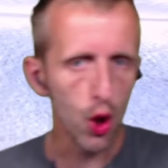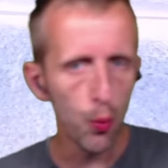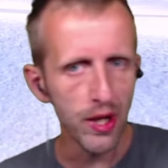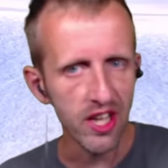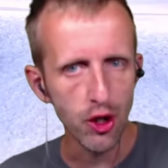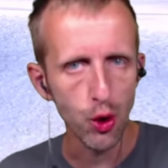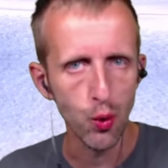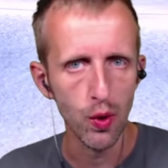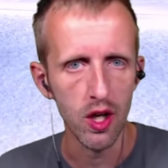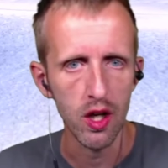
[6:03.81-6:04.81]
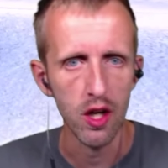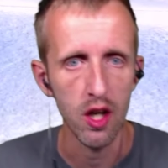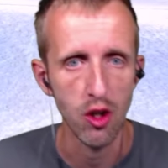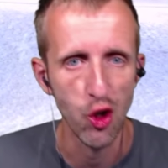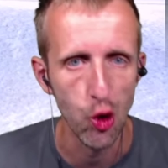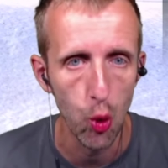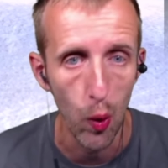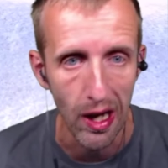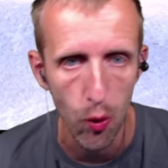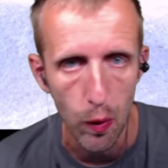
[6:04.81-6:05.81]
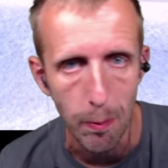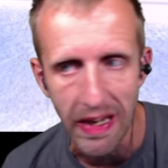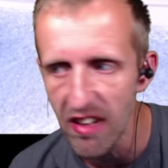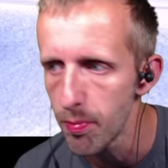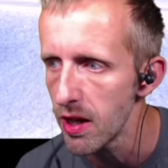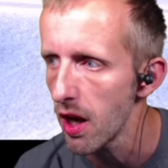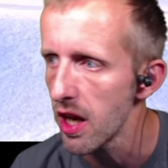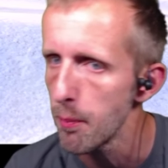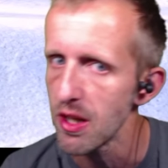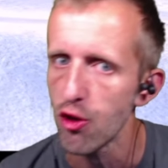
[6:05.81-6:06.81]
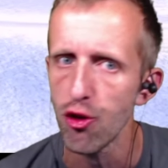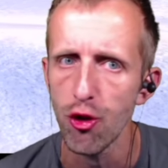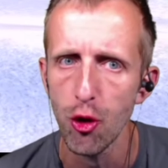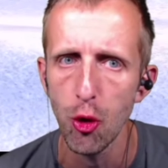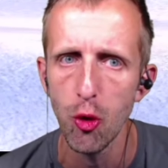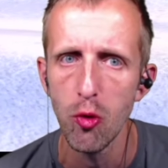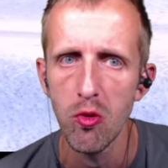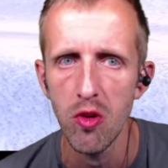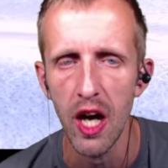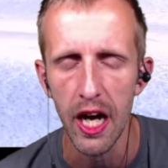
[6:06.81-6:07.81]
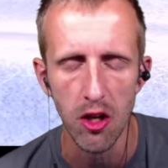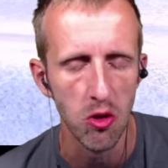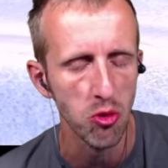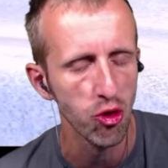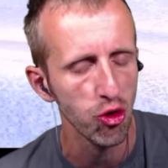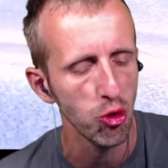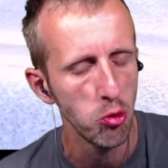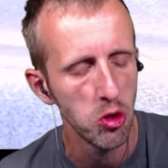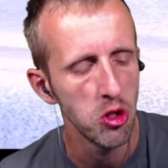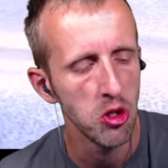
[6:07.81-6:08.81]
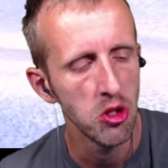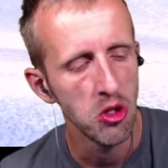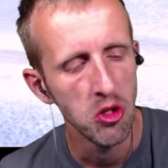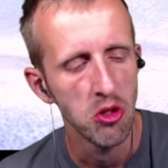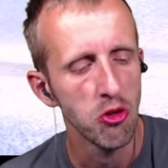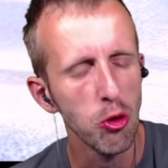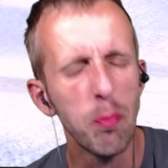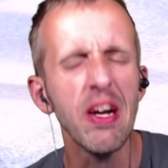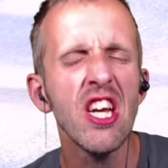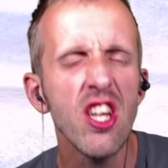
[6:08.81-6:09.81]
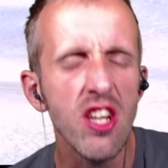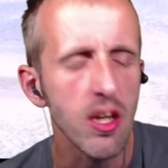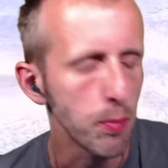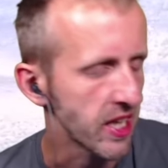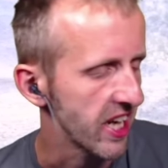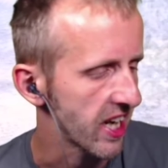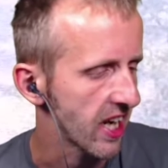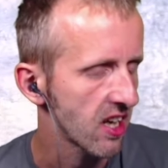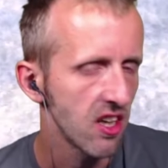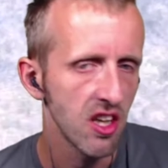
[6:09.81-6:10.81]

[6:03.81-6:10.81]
We didn't do uh, too well. We may have been a little bit too, I don't know, too too patient at the beginning.